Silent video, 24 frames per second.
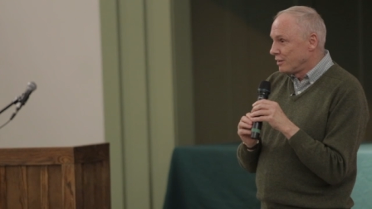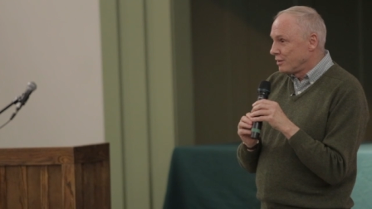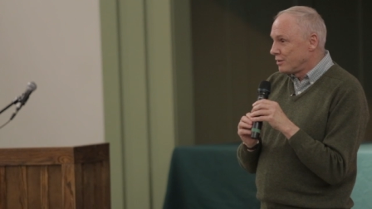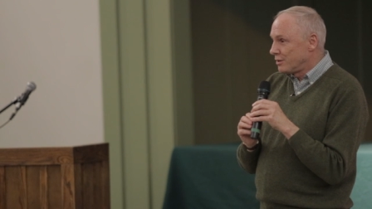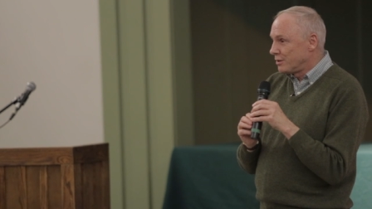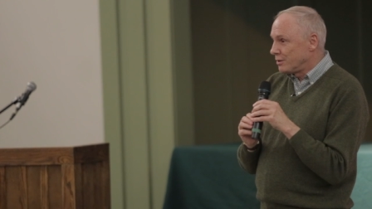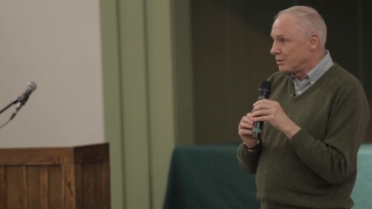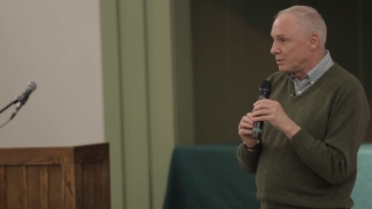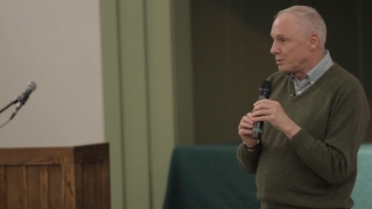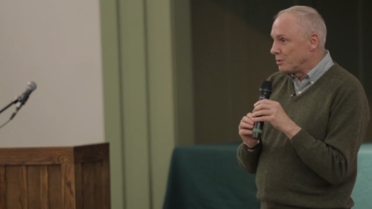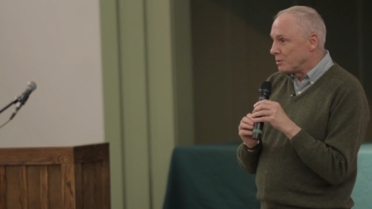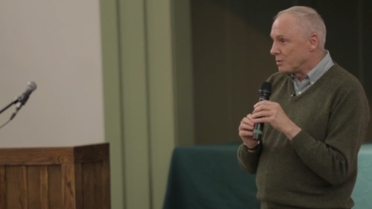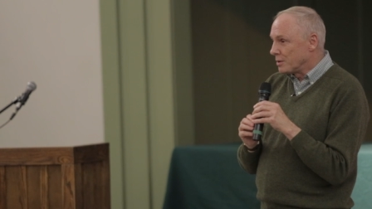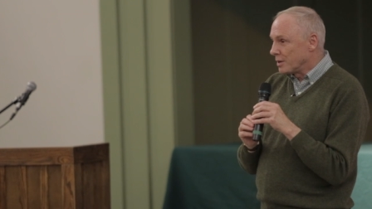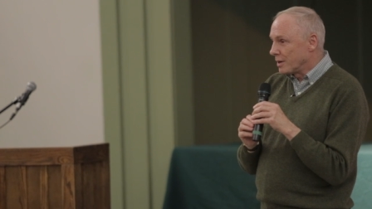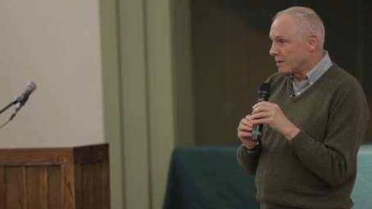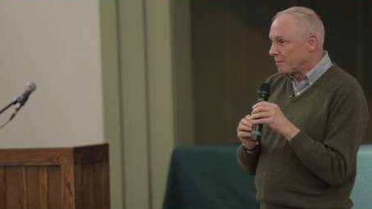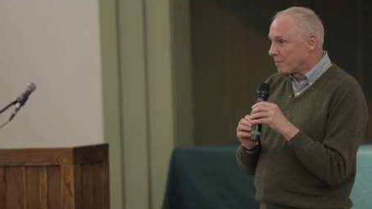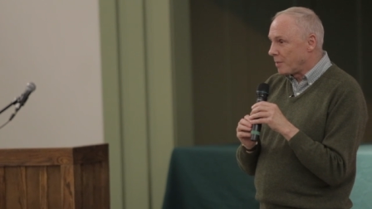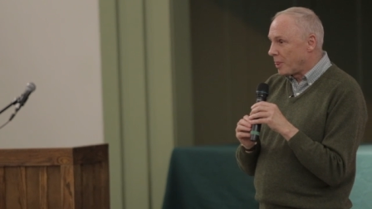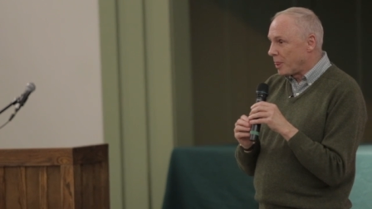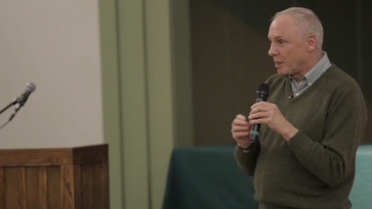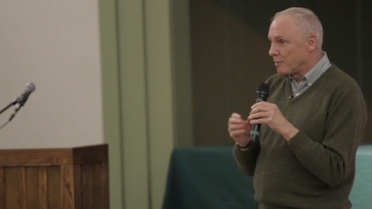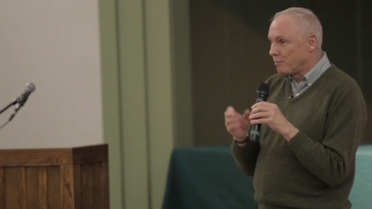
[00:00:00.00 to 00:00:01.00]
to
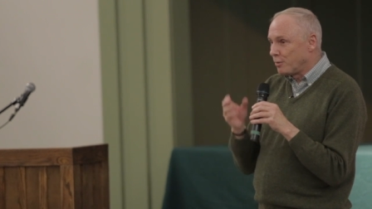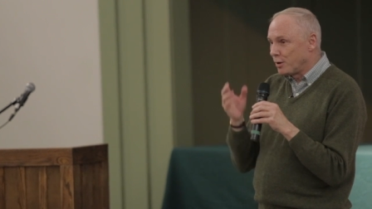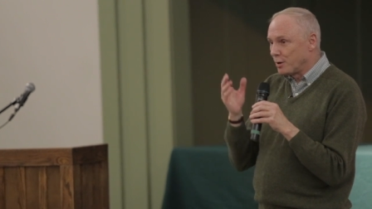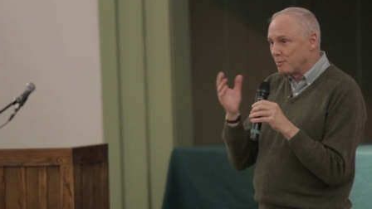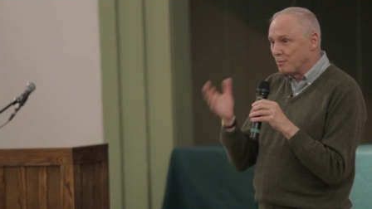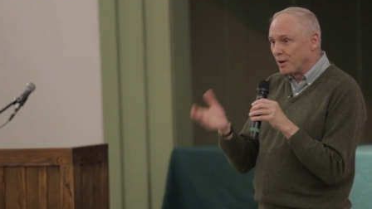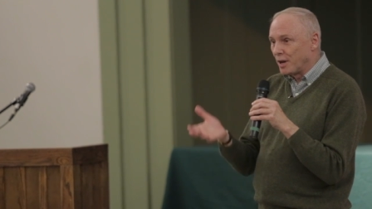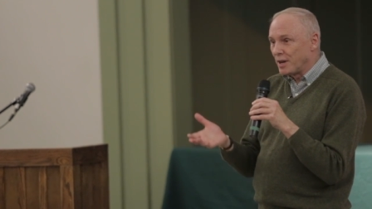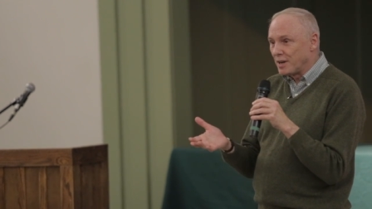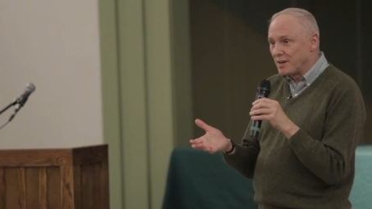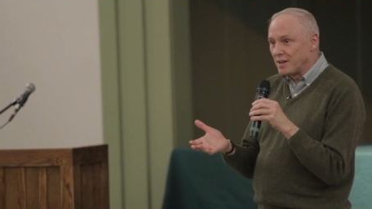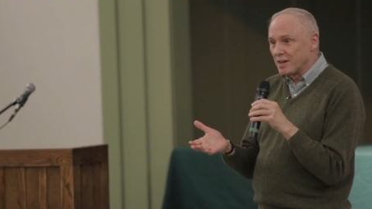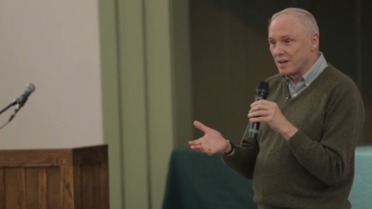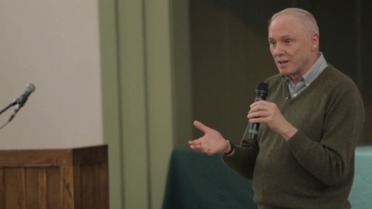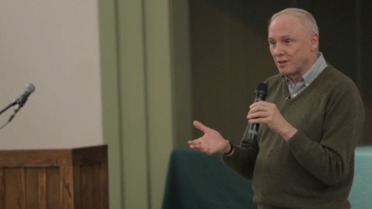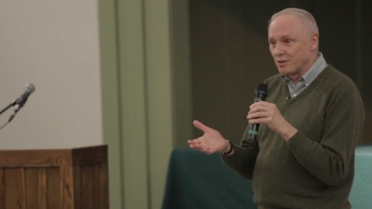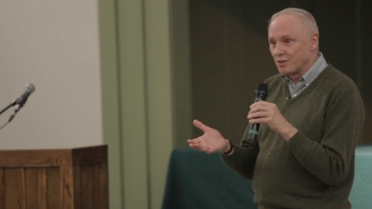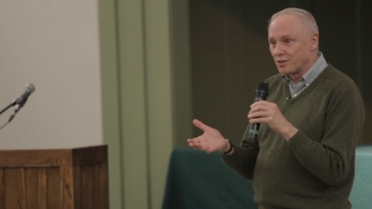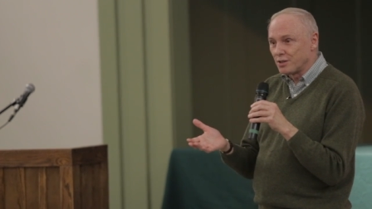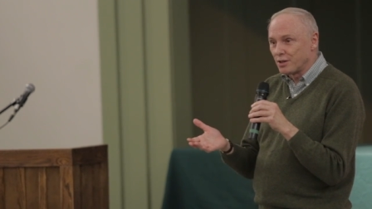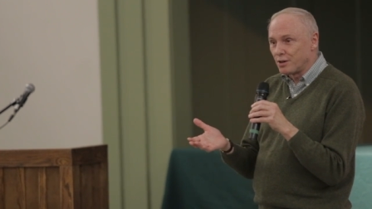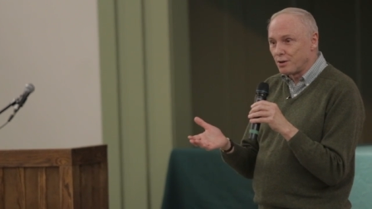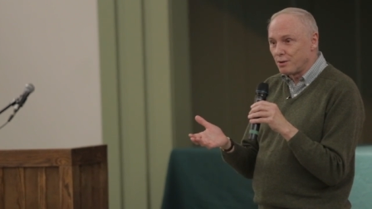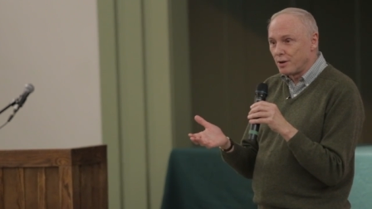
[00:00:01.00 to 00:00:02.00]
um, put money down
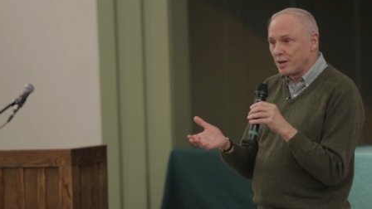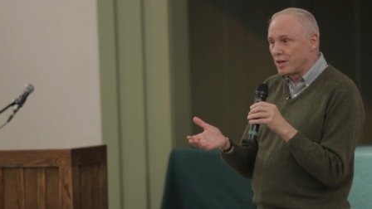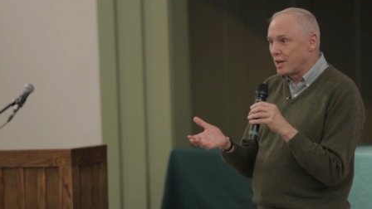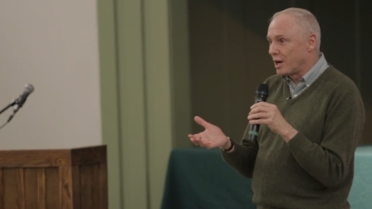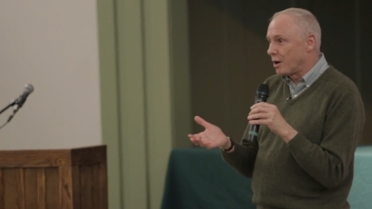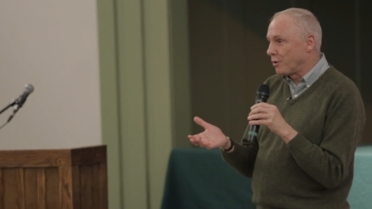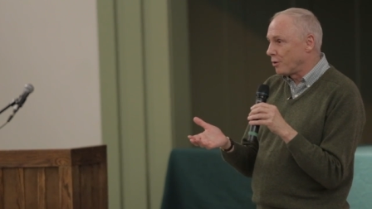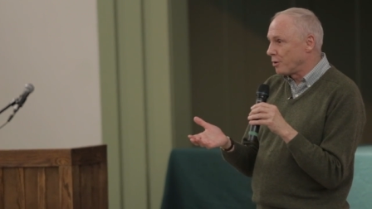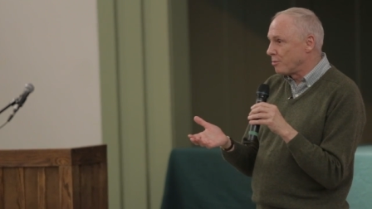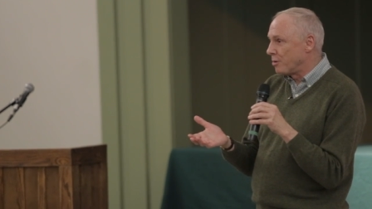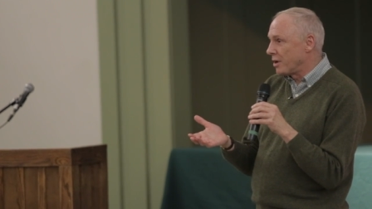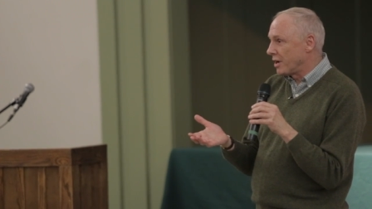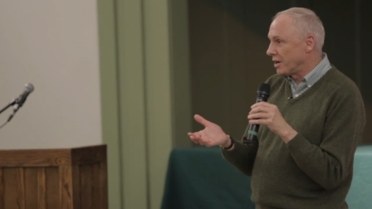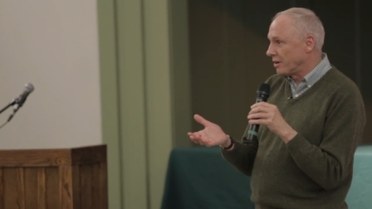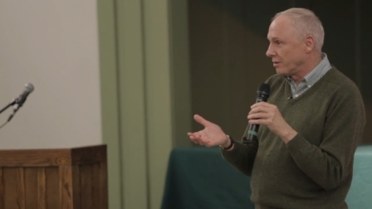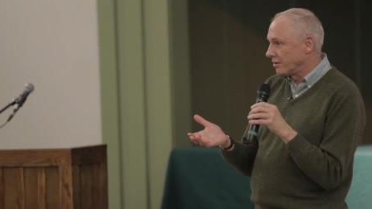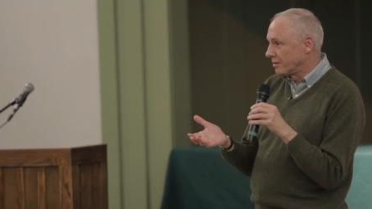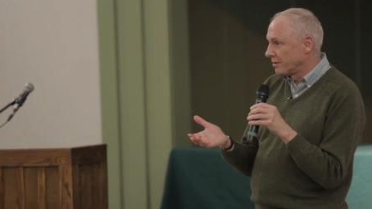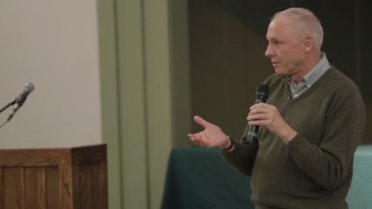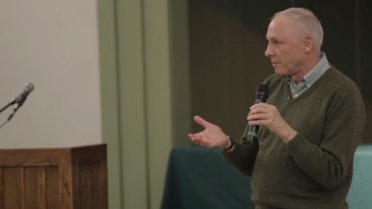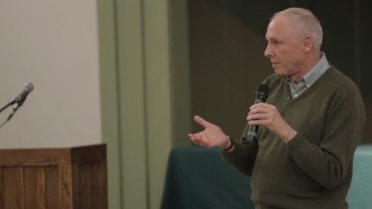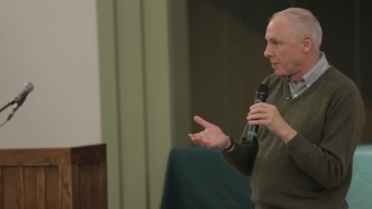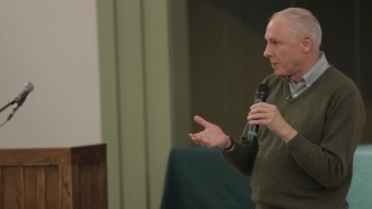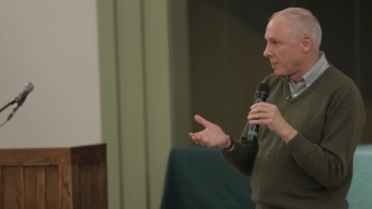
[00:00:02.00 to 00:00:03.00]
to create Outward Bound.